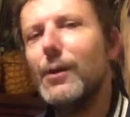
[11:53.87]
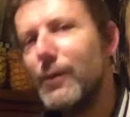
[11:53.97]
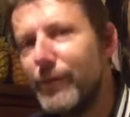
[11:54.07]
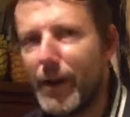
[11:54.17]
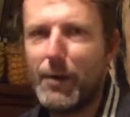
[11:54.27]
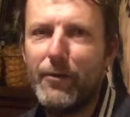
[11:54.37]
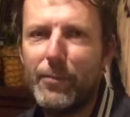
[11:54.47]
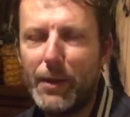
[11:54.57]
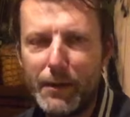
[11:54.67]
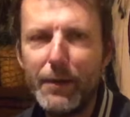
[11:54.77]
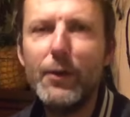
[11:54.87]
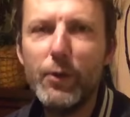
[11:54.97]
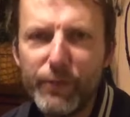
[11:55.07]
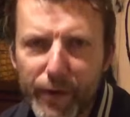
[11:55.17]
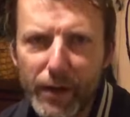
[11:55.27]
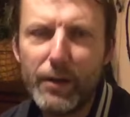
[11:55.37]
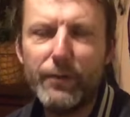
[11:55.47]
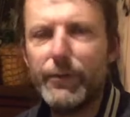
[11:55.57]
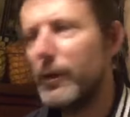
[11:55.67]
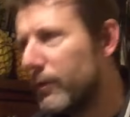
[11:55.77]
You fuck off, mate. You fuck
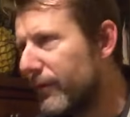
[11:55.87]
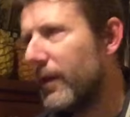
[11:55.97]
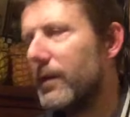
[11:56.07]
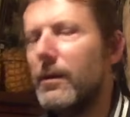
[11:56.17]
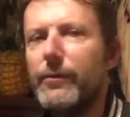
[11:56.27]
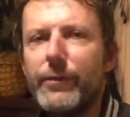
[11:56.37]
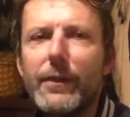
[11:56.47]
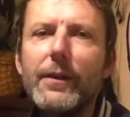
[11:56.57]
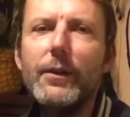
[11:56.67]
off. No, you fuck off.